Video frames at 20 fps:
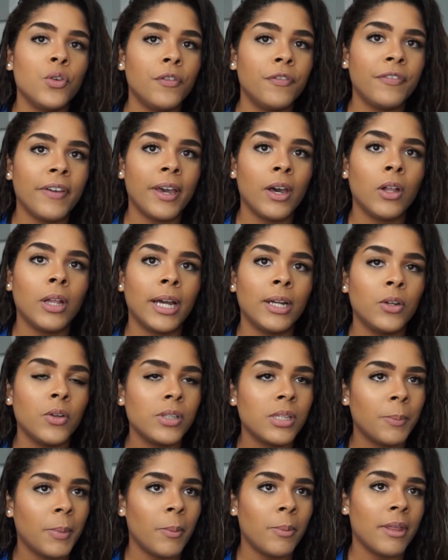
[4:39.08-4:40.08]
do fail, I know
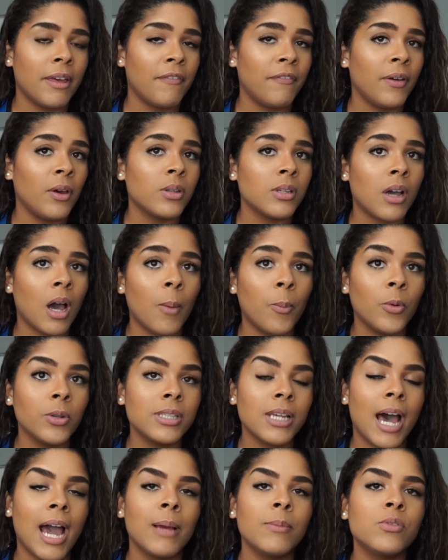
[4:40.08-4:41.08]
some people that failed a couple
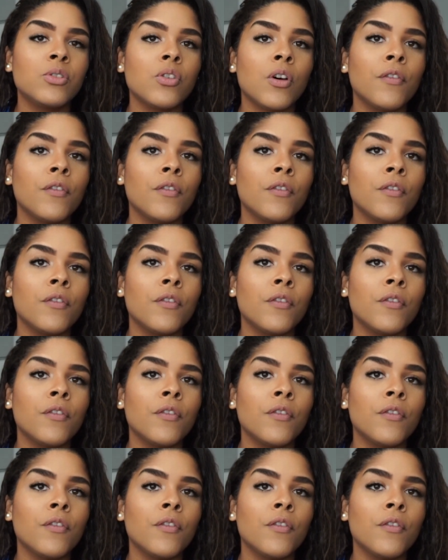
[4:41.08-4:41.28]
times,